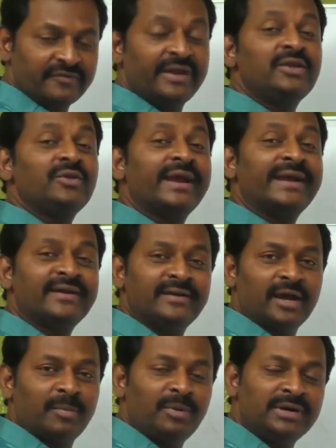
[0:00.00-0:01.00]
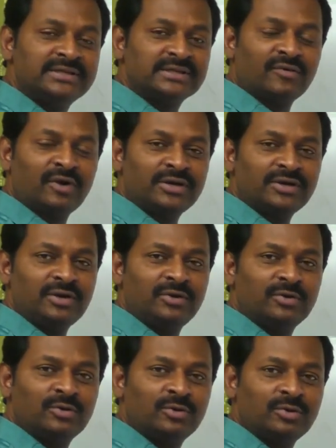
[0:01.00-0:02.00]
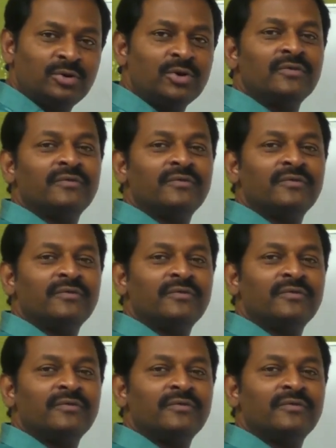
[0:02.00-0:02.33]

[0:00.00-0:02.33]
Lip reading: When you get a double digit, what you'll do?